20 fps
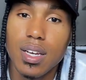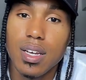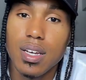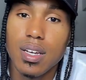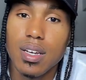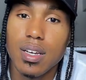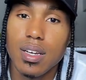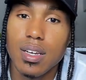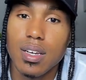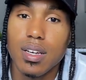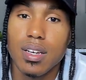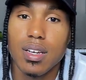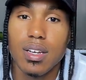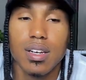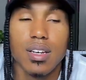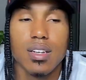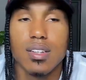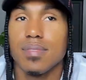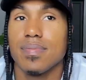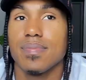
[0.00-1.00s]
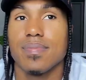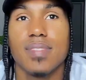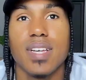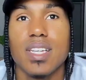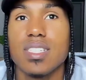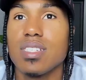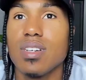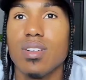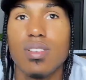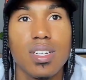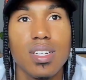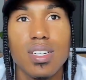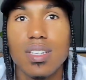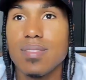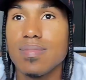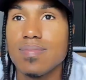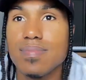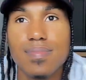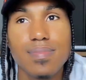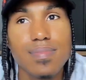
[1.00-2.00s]
tree.
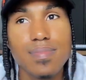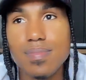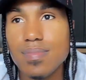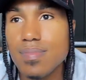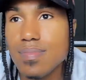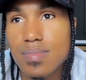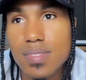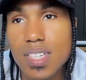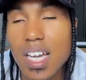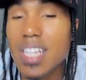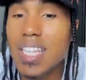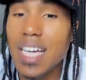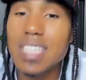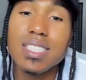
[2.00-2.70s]
That's so good.